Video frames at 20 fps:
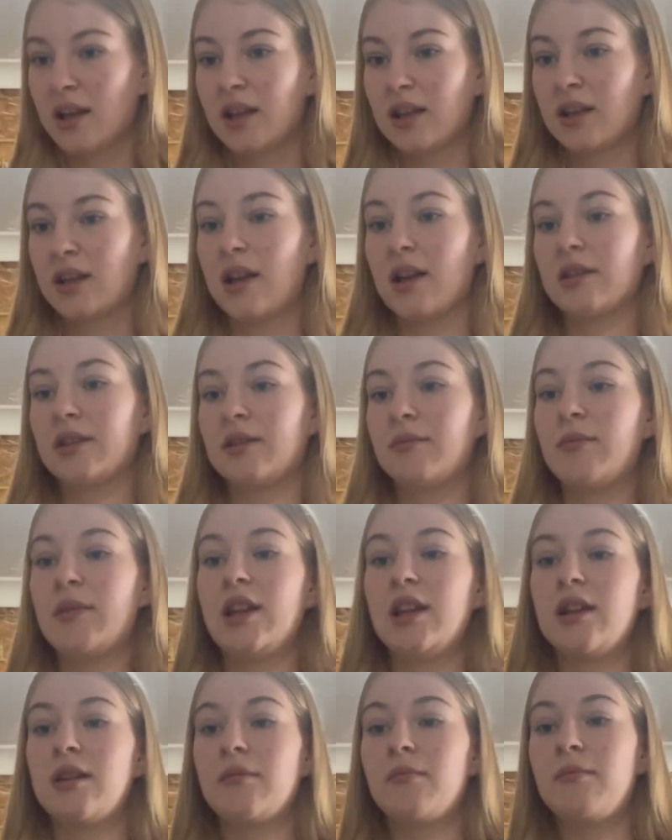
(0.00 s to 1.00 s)
Yes,
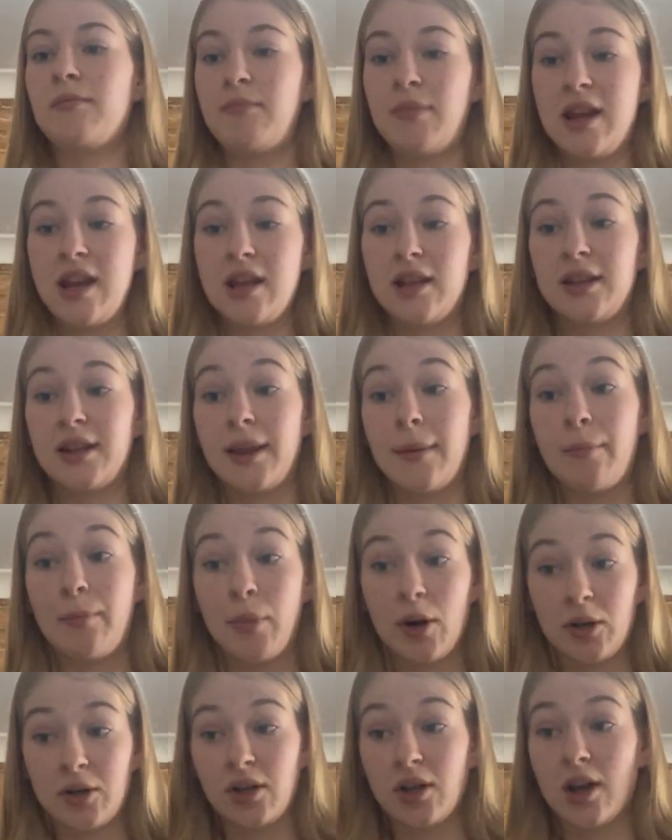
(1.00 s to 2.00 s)
beat the
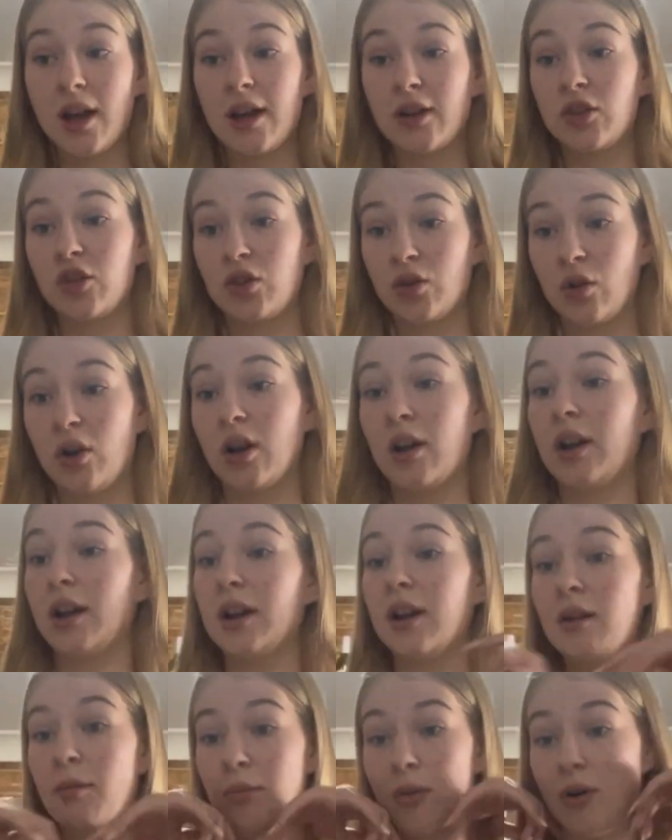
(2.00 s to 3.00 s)
butter and sugar
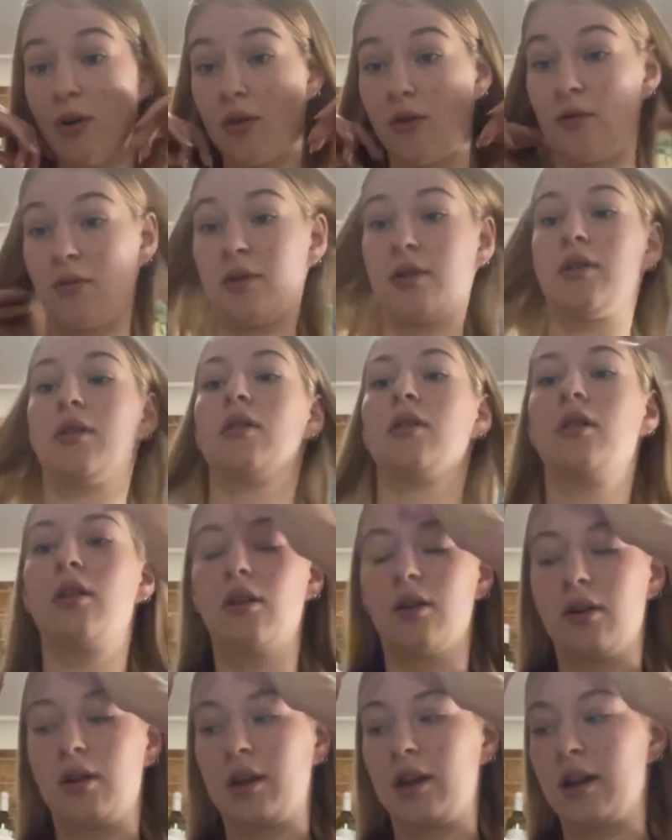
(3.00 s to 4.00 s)
in a bowl.
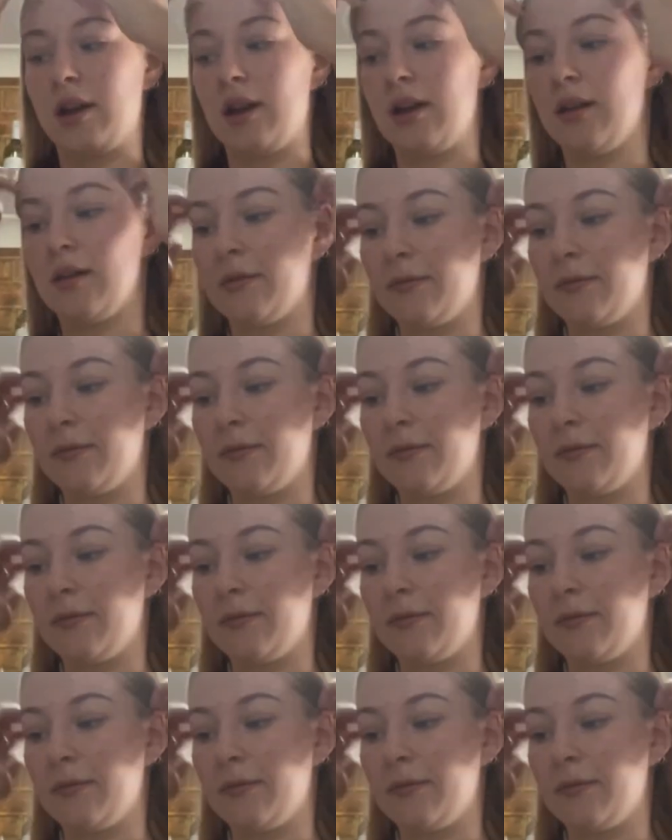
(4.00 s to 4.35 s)
Okay,